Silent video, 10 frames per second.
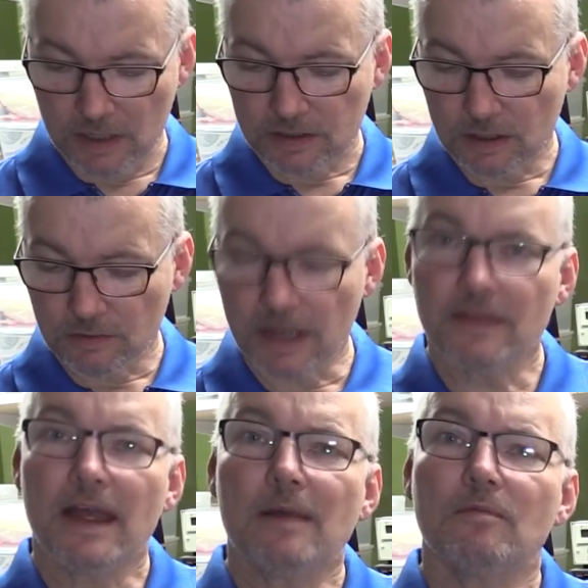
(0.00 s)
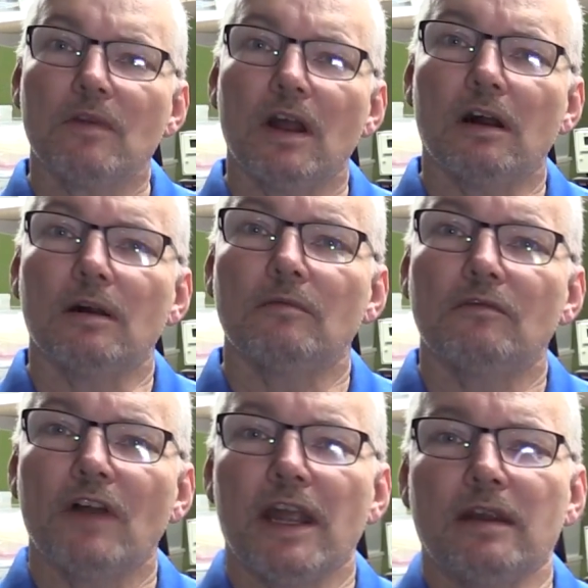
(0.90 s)
So in that
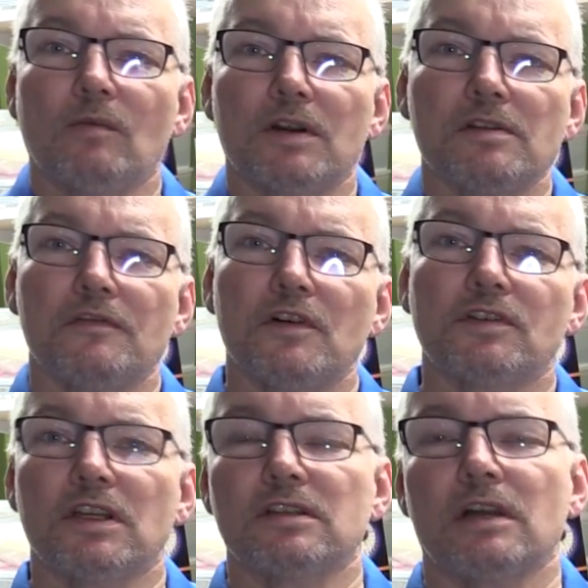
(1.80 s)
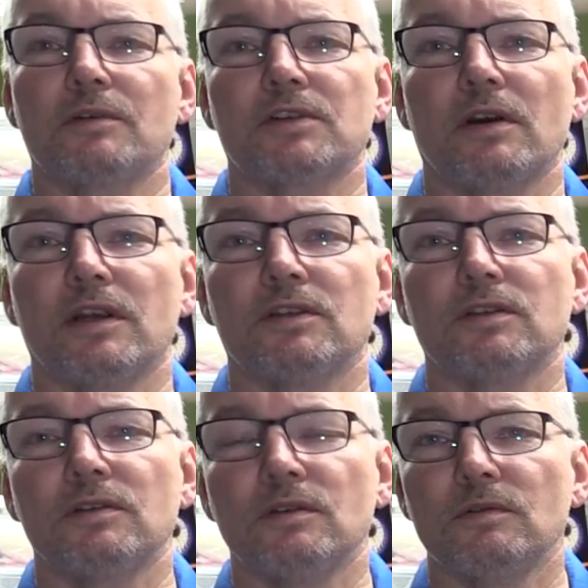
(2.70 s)
vein, one of the first things I was going
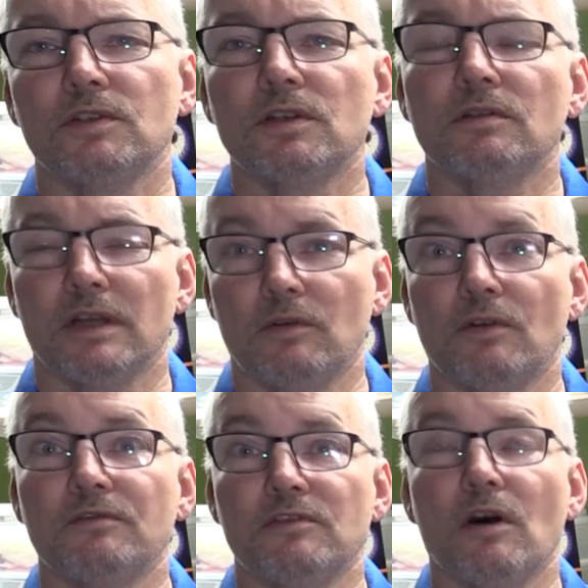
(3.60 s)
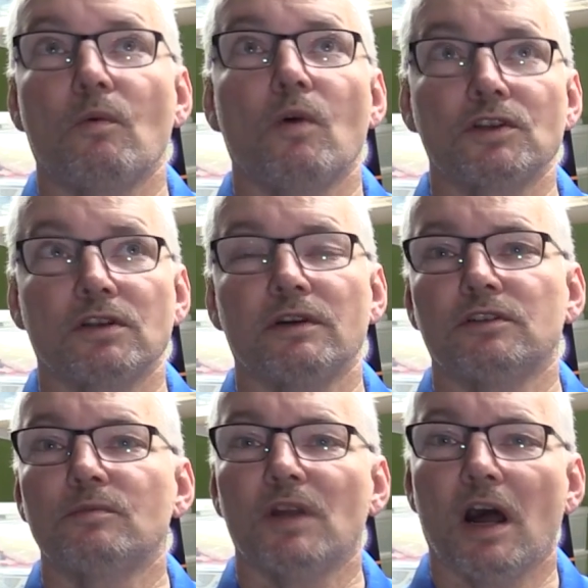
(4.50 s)
to do, or not was going
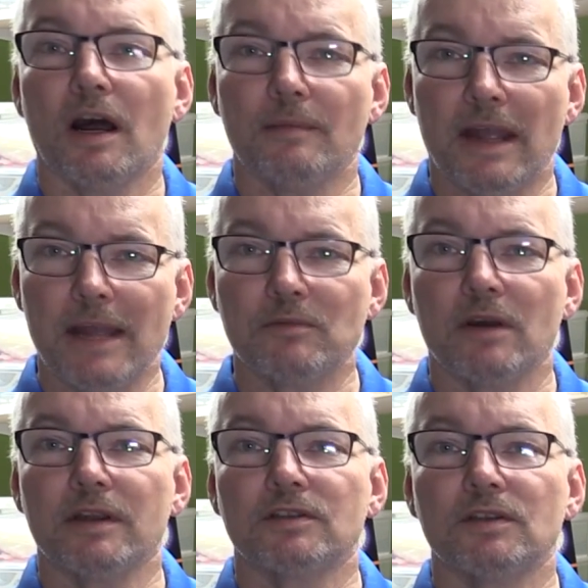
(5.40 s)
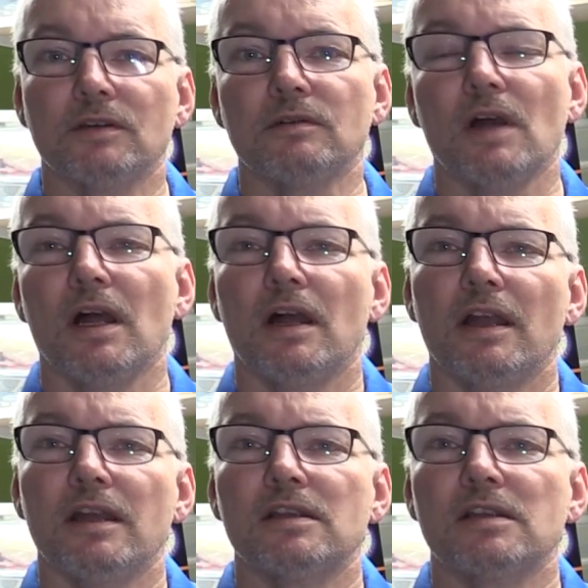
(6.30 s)
to, but I am going to do,
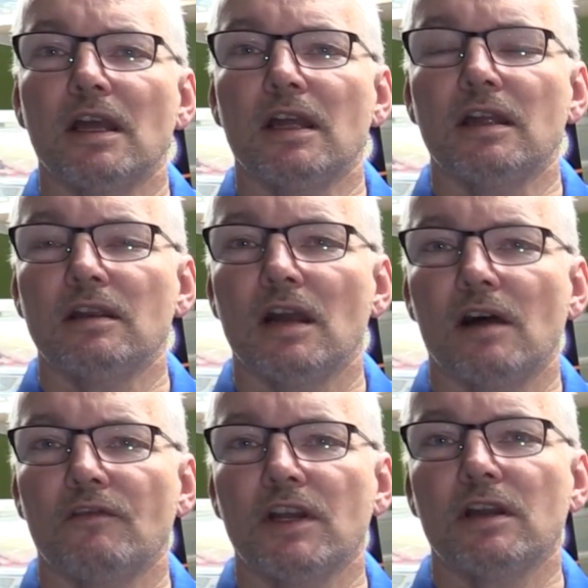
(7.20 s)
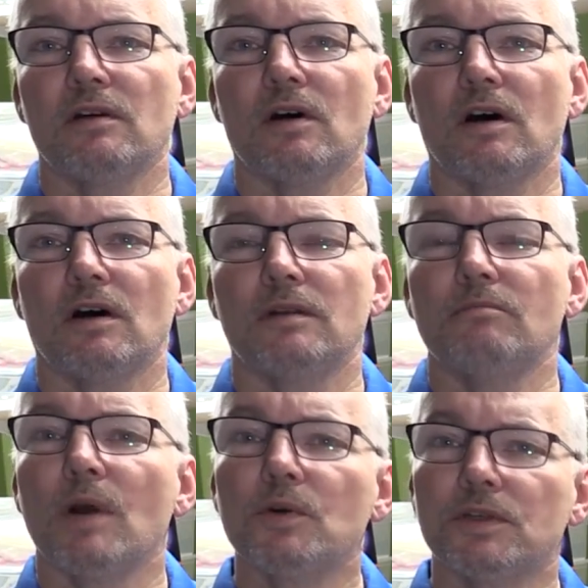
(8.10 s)
is a video on
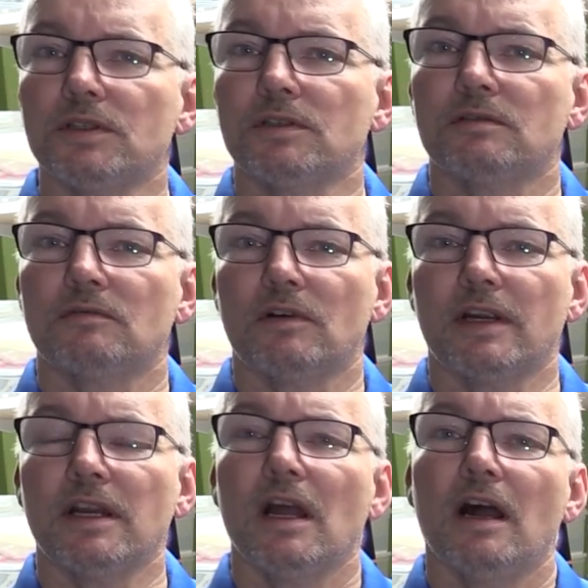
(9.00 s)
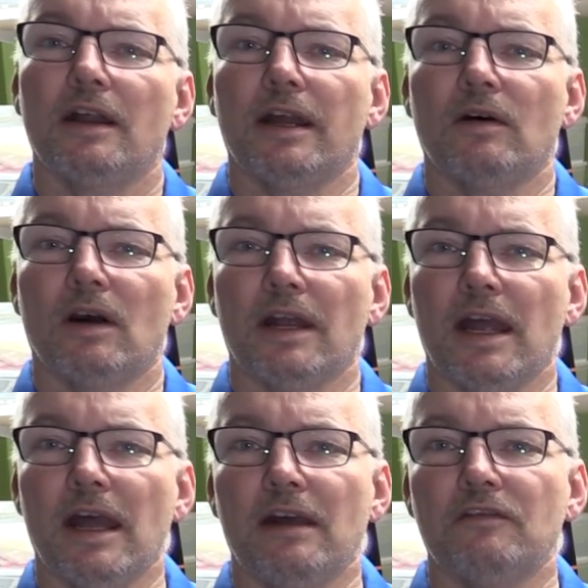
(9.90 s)
motors. All right. Now I
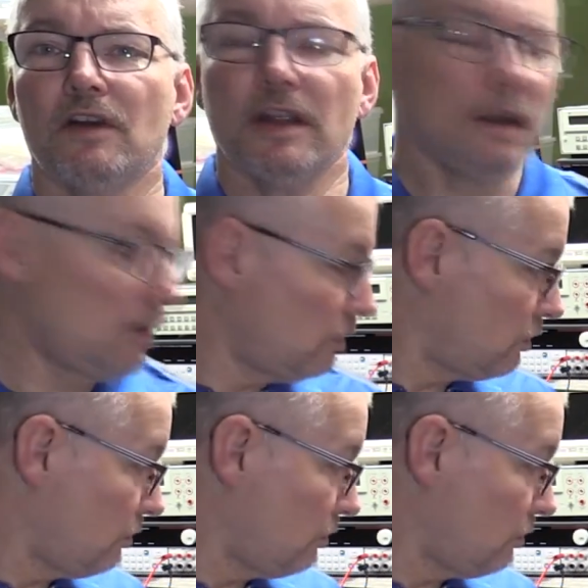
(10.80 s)
have a whole